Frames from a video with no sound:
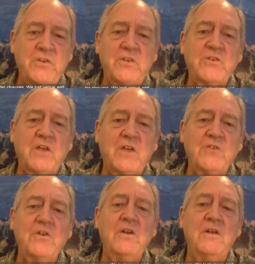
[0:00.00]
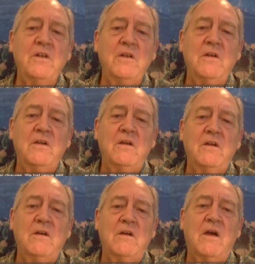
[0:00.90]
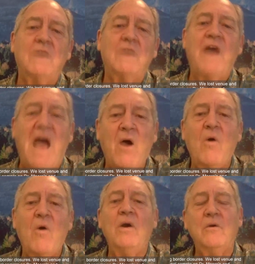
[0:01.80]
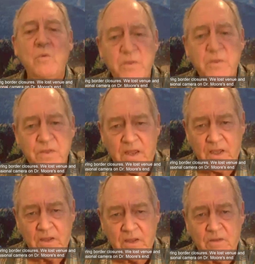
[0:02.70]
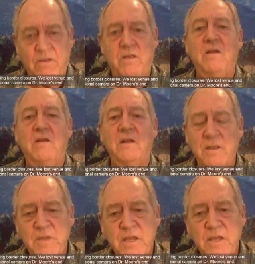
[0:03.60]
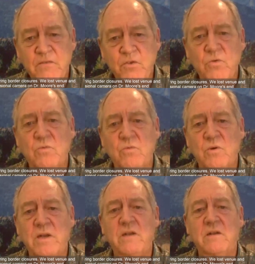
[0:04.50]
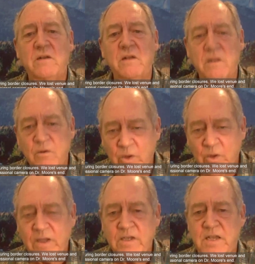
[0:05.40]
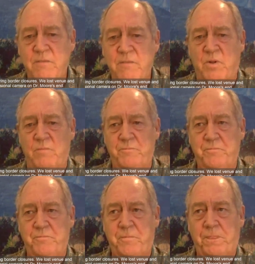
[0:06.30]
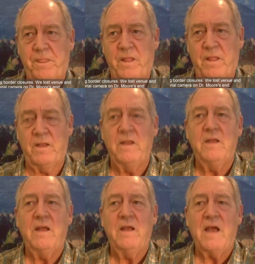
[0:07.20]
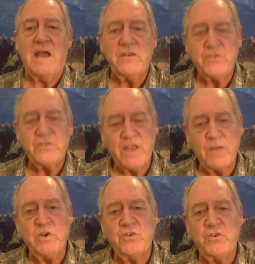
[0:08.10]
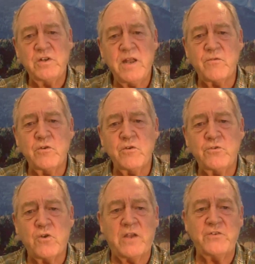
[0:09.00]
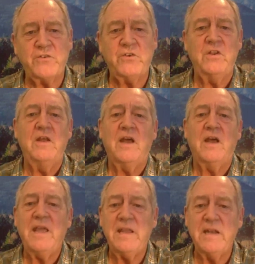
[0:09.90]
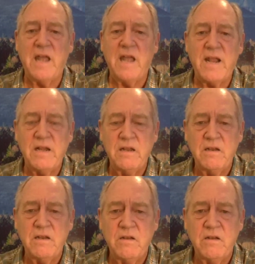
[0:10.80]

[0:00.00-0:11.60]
is a discussion of how we think. Let me give you one quick example. I say we should never trust a headline